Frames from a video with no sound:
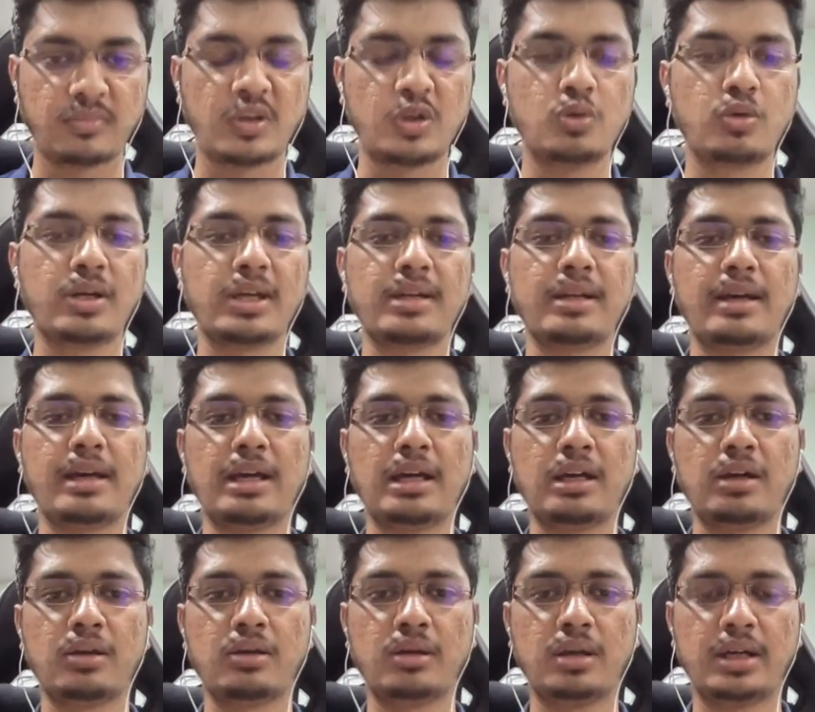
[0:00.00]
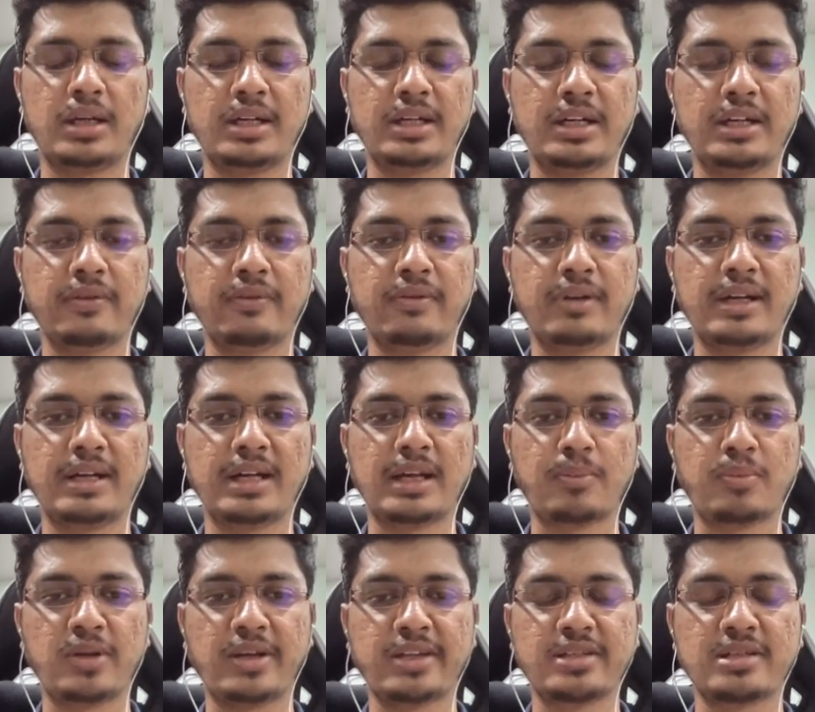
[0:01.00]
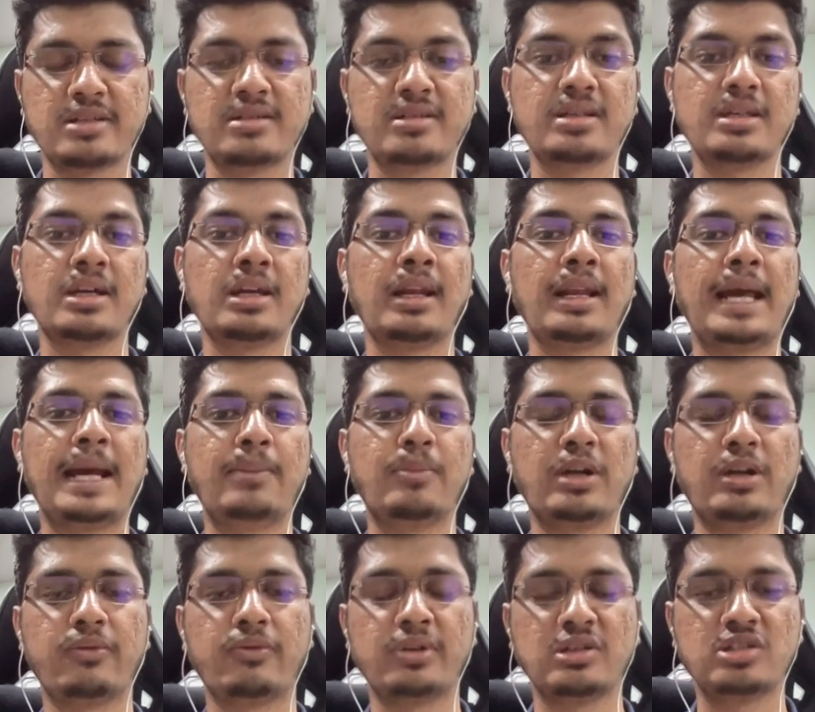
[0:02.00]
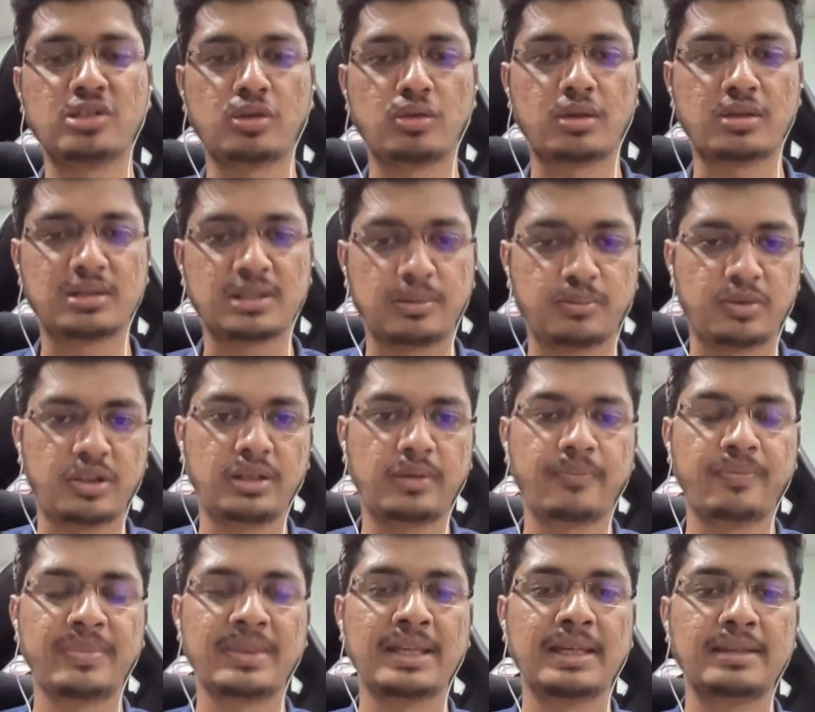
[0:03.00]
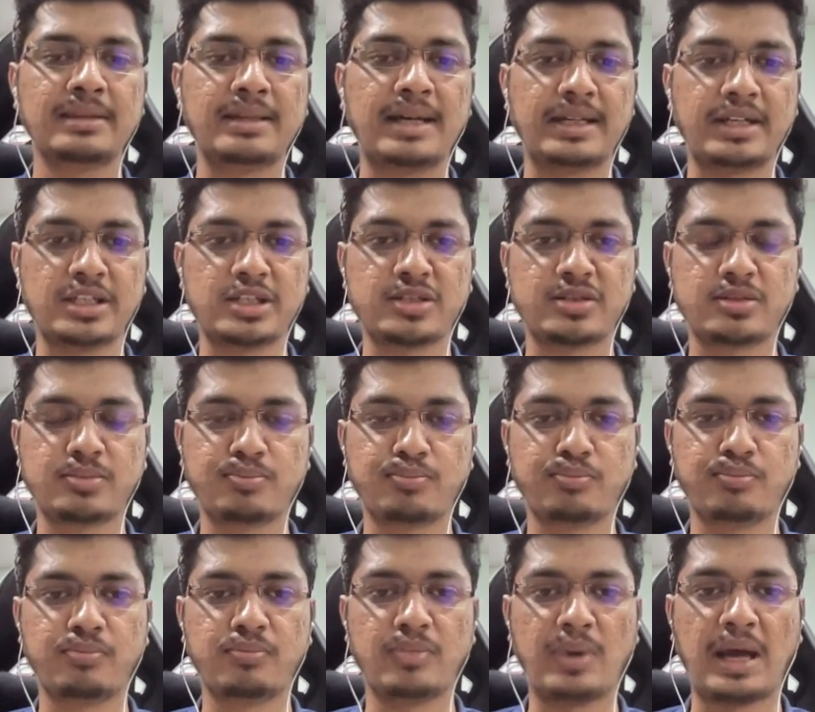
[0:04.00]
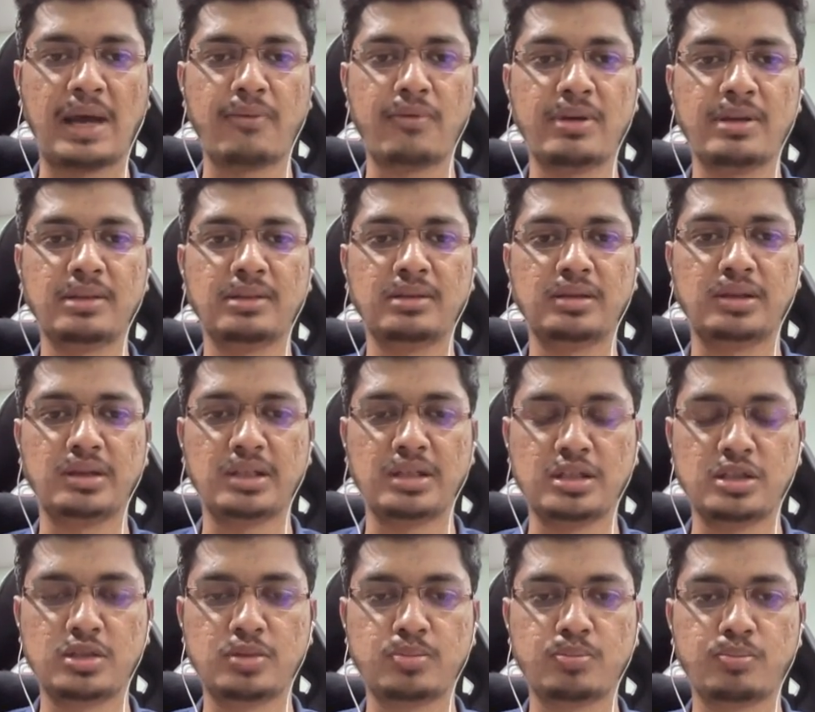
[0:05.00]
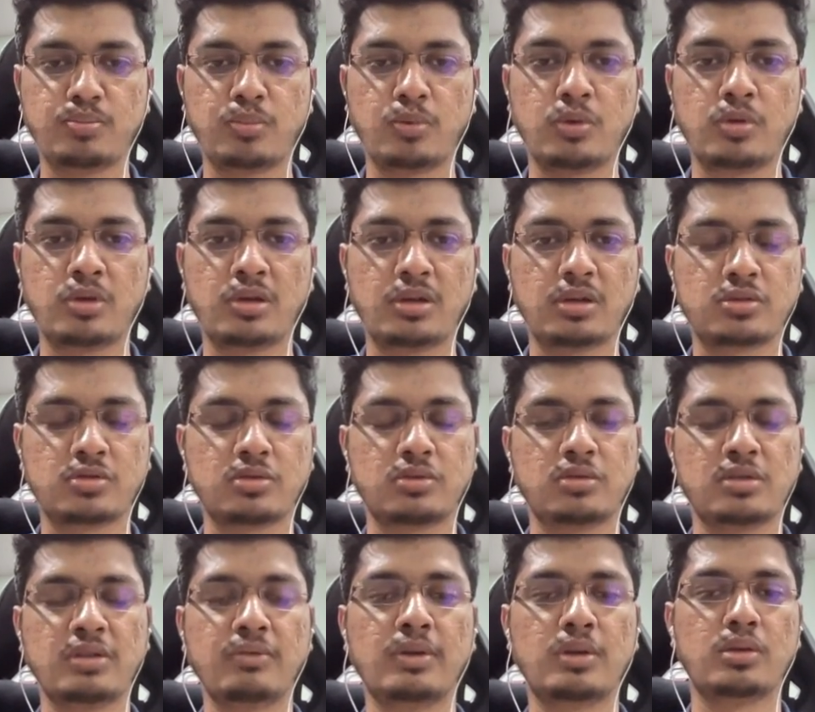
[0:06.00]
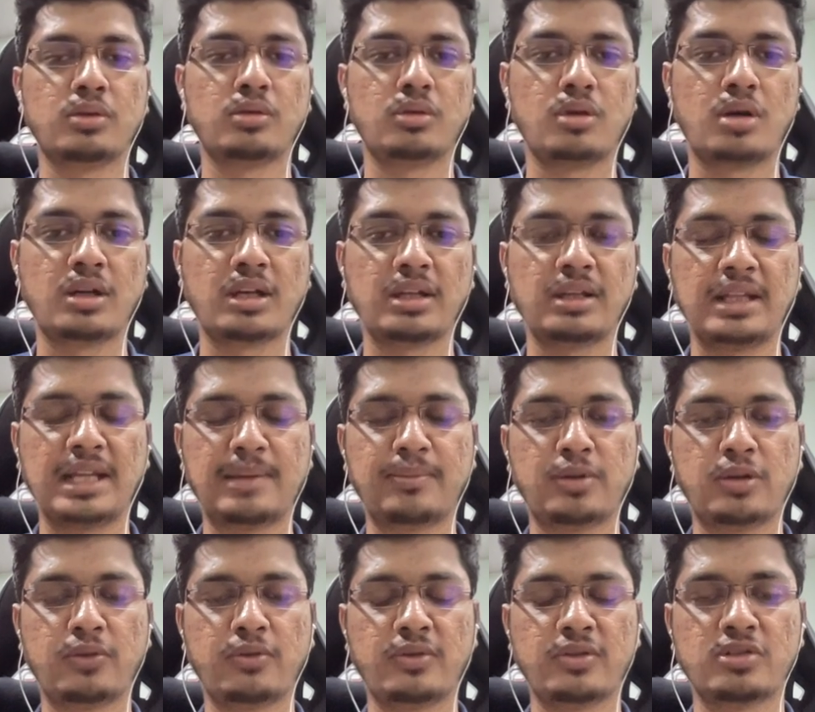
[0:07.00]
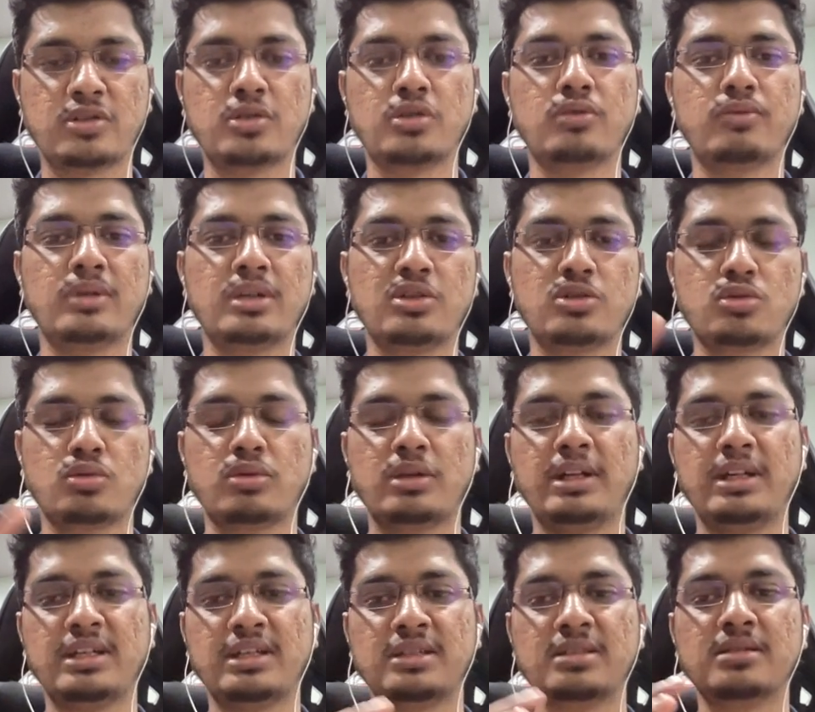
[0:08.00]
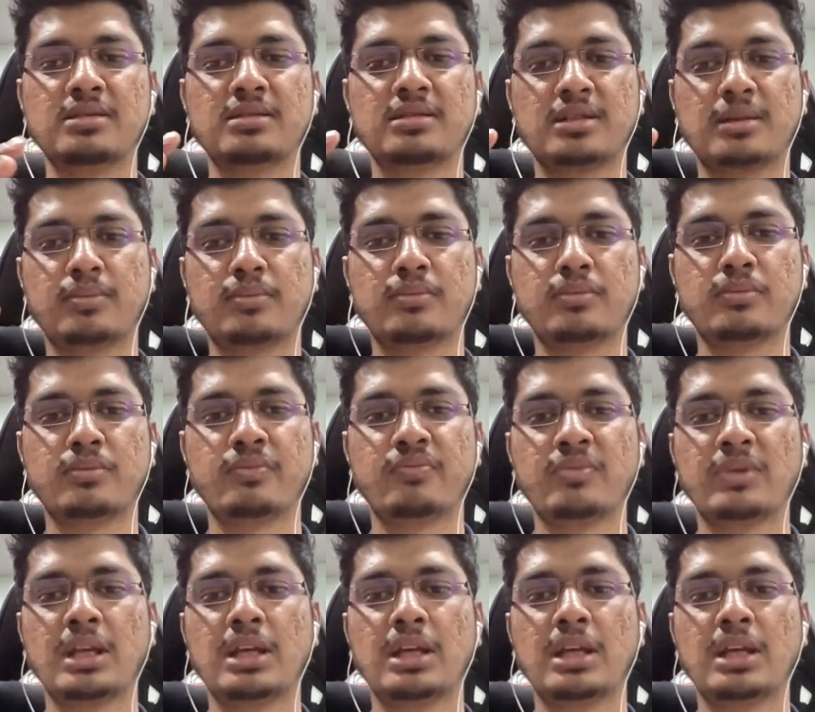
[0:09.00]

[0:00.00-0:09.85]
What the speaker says: You can have a different application, say a lambda function or something that is having this port. So even not in lambda function, you will store it in some